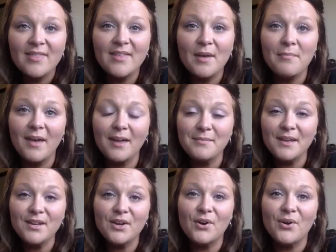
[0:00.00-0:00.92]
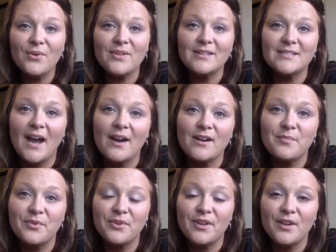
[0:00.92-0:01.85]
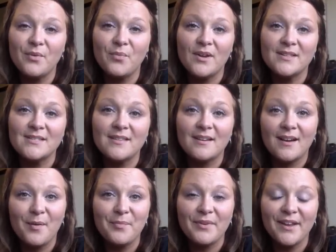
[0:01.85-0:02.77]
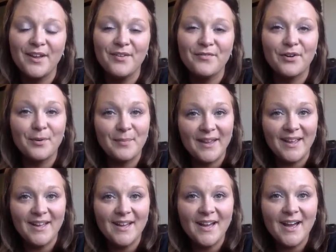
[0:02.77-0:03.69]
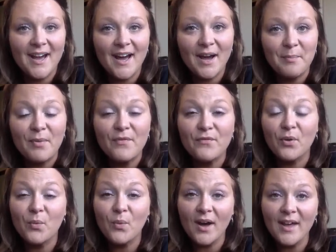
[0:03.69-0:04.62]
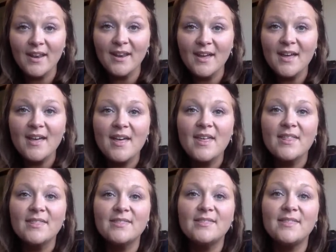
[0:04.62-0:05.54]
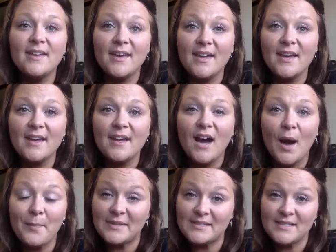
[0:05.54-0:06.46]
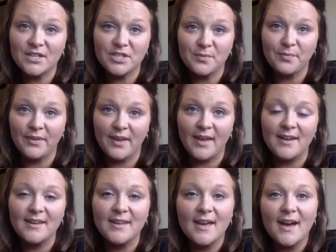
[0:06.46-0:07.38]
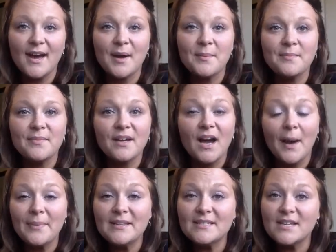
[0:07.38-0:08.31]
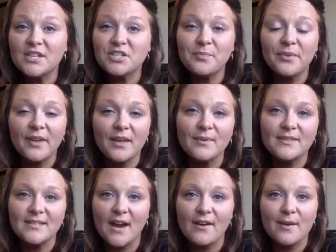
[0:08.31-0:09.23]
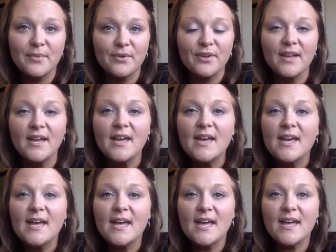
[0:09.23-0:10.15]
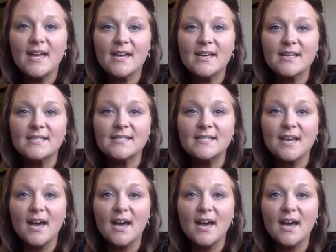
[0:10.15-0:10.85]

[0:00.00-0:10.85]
that made me know that Tyra Beauty was the company for me. For one, the compensation plan. The compensation plan with Tyra Beauty is